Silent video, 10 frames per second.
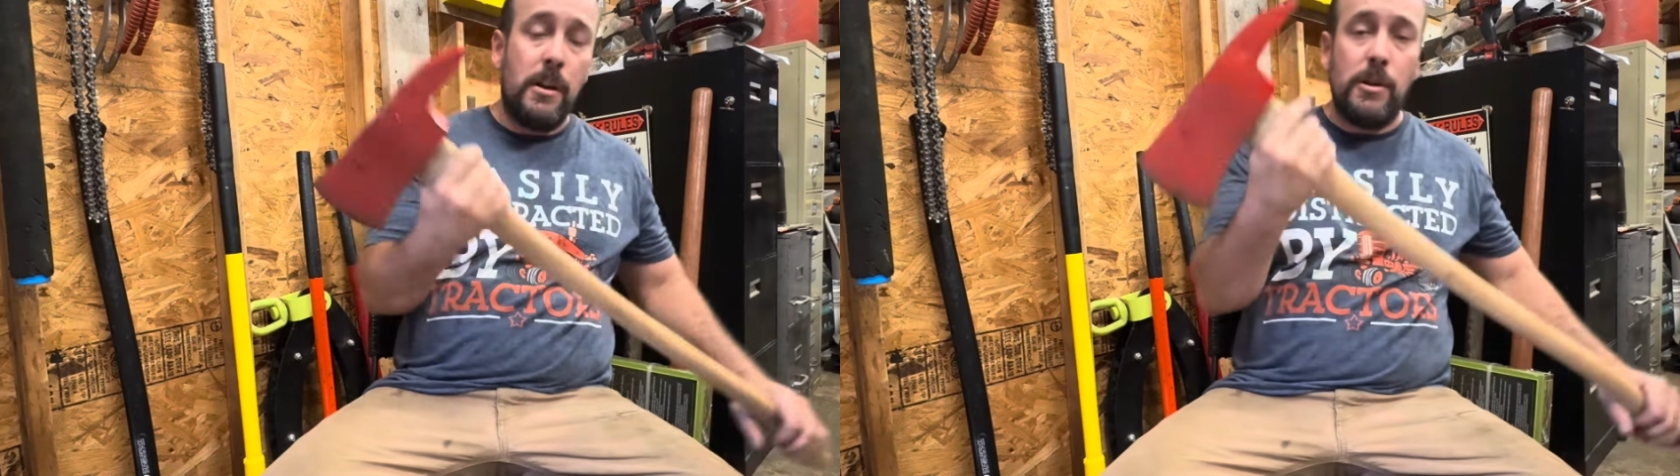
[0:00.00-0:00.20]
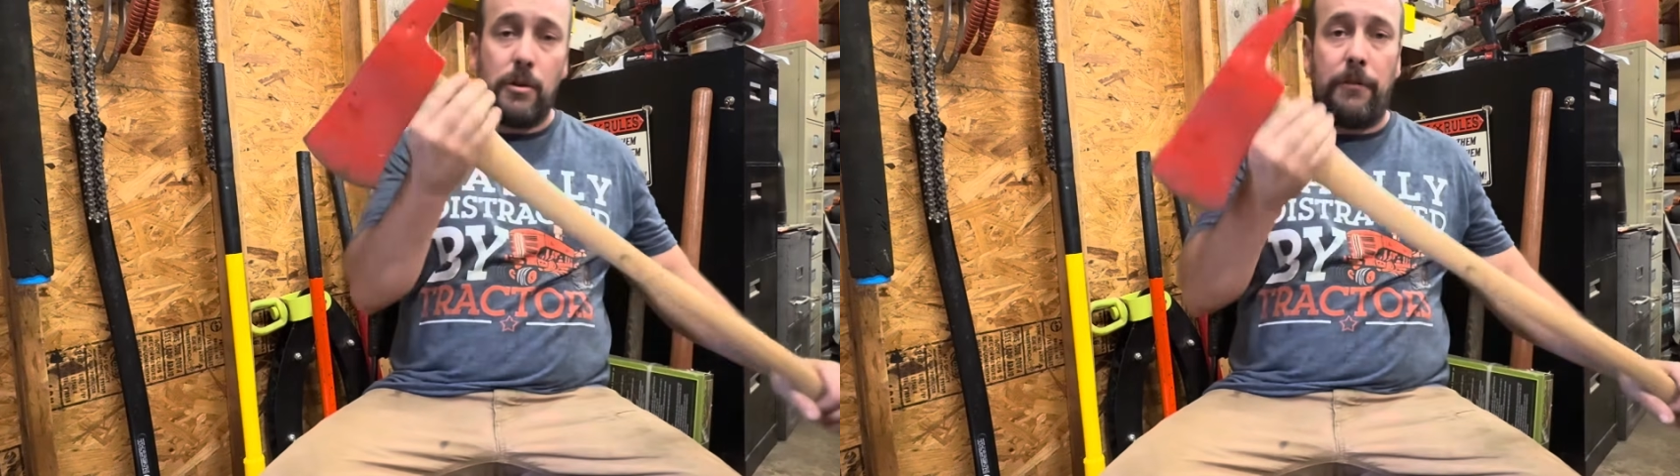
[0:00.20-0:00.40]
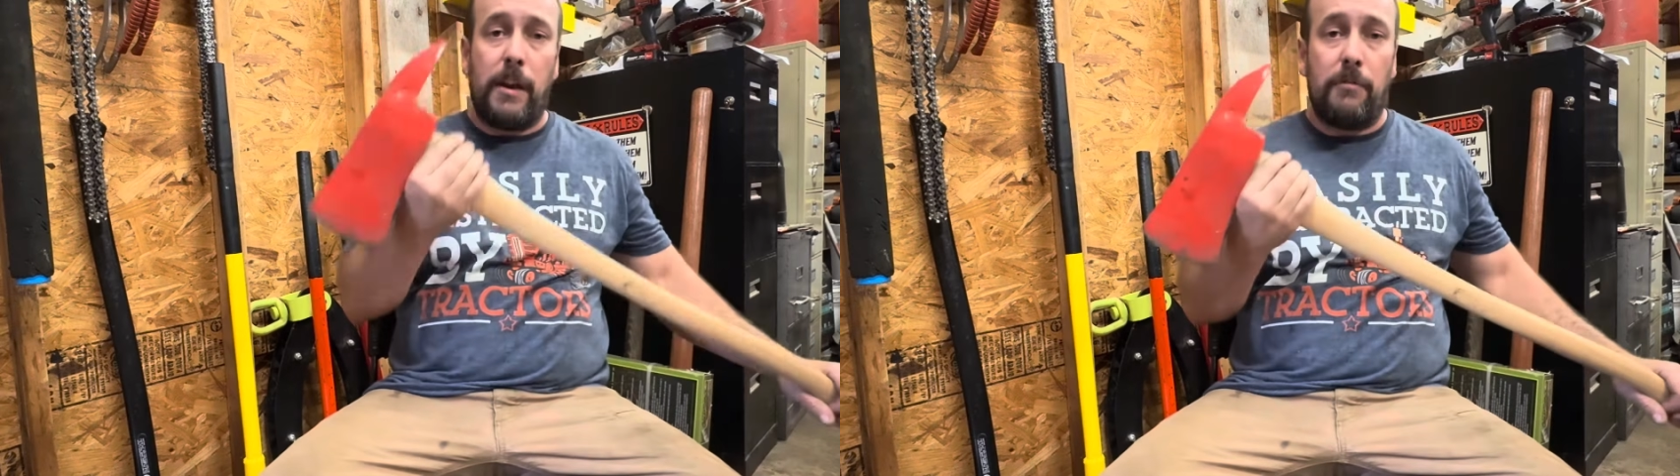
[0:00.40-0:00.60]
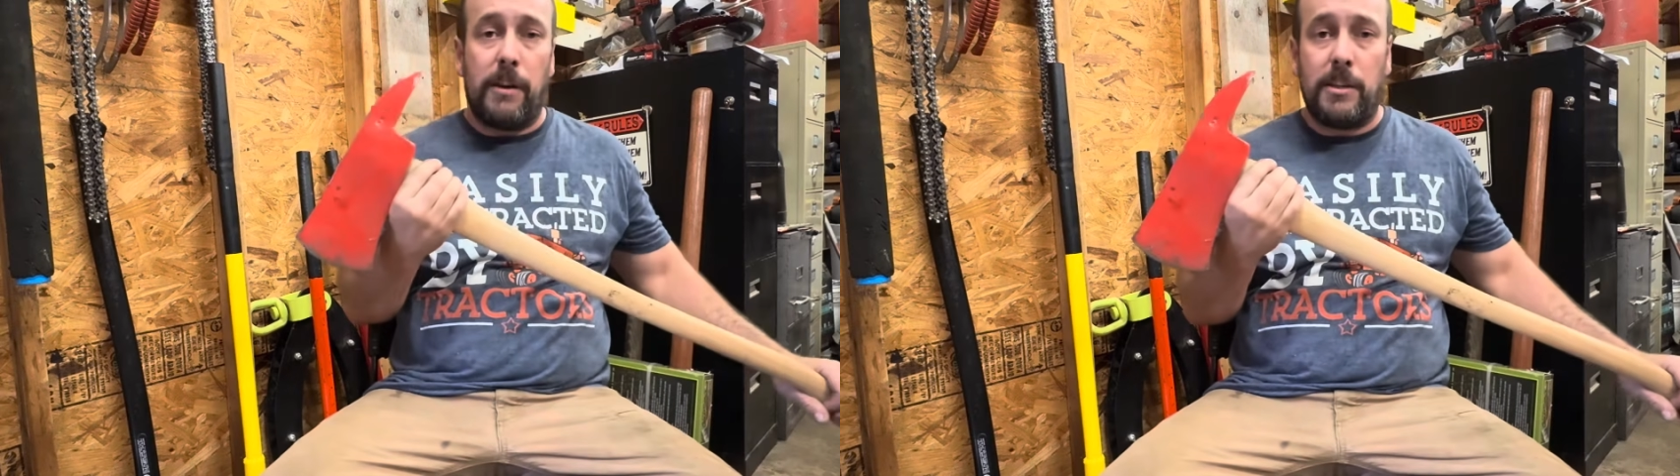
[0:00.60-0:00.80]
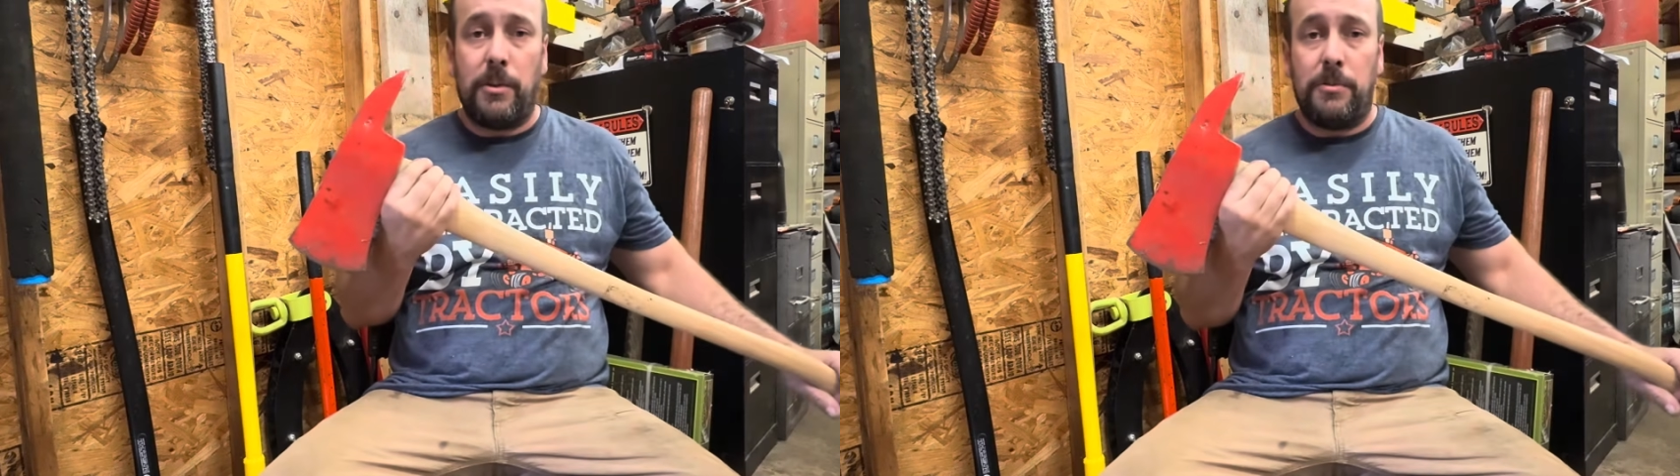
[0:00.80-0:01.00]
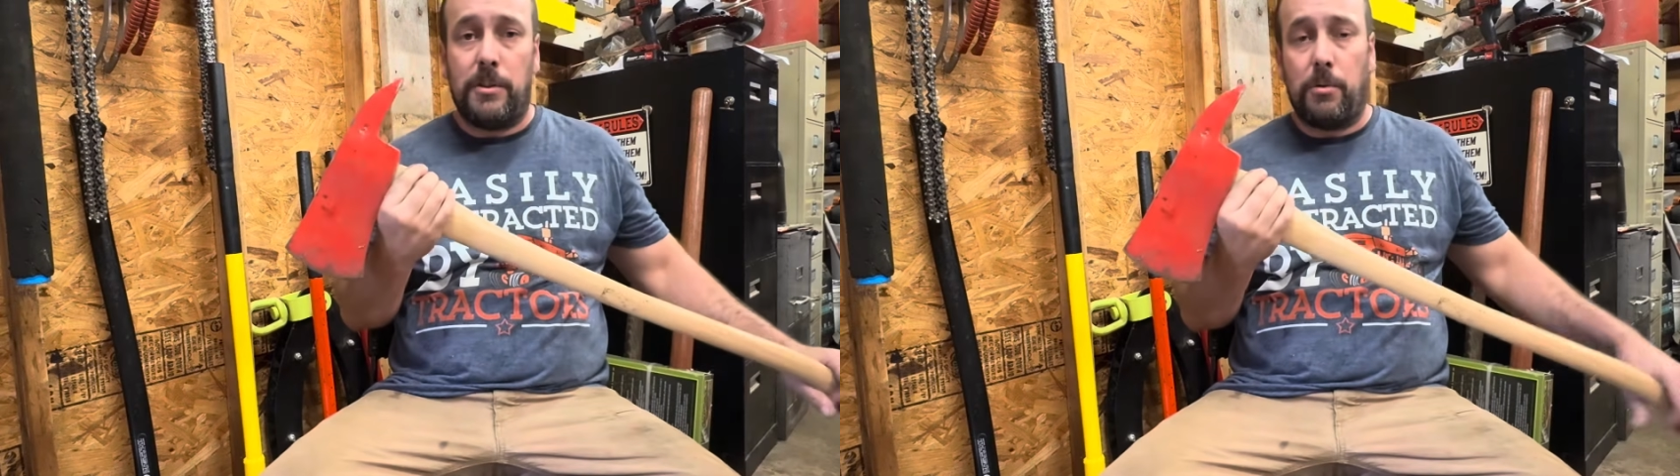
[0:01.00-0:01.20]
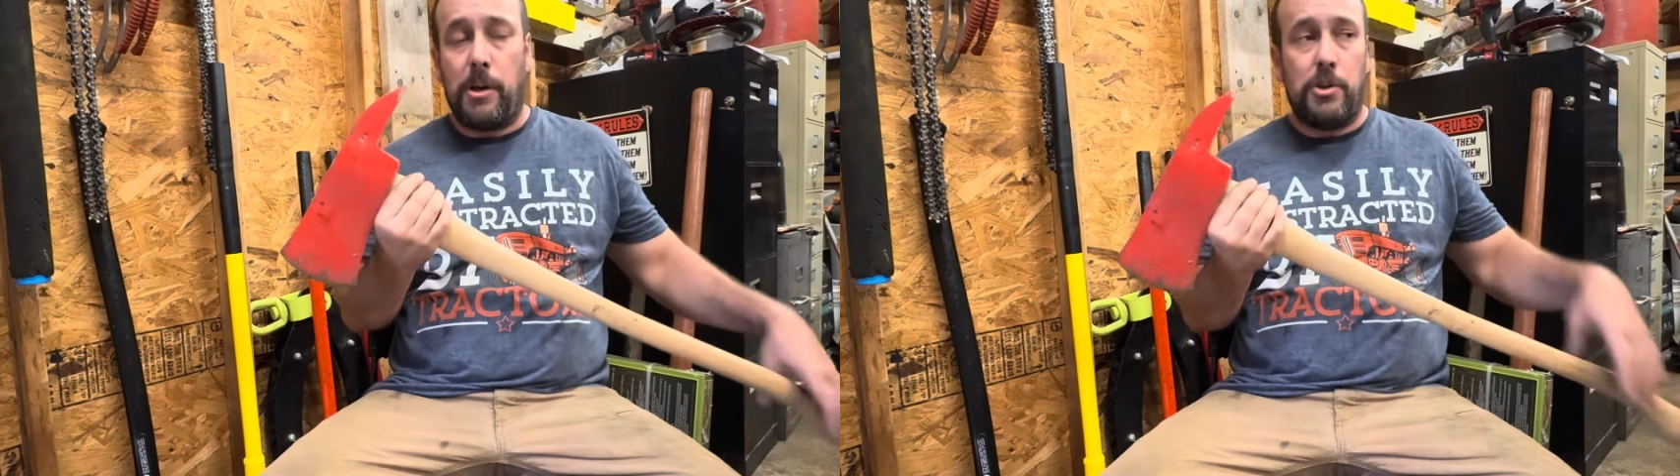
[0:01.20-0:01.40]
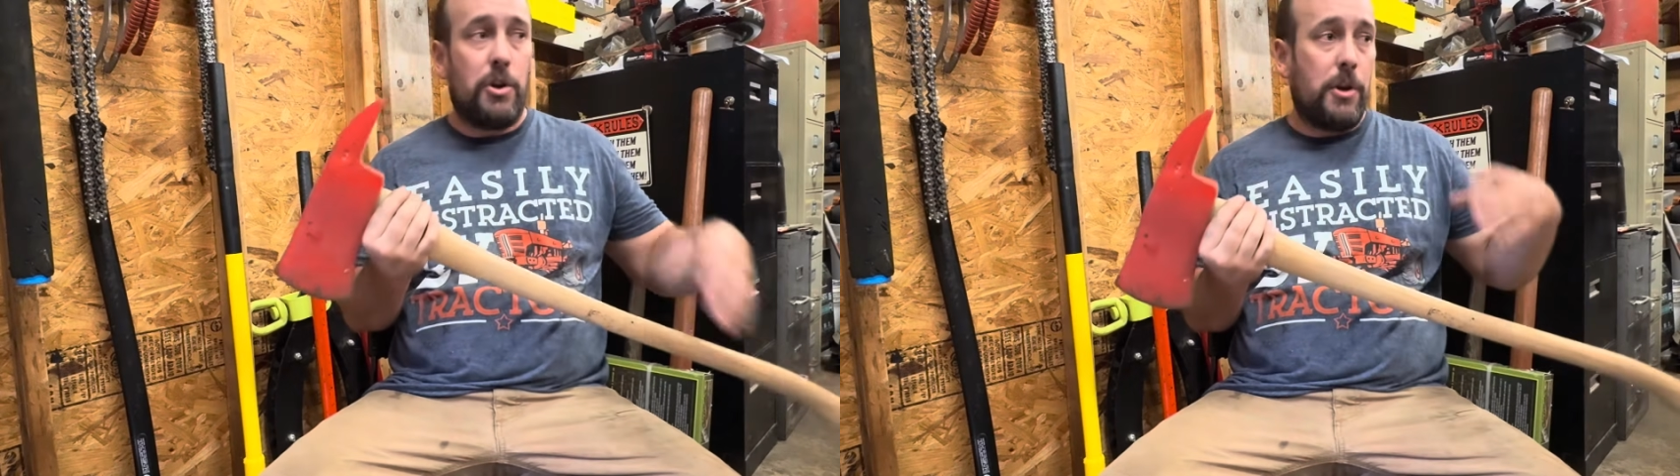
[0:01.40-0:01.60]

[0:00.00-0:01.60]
So if you had a rescue situation,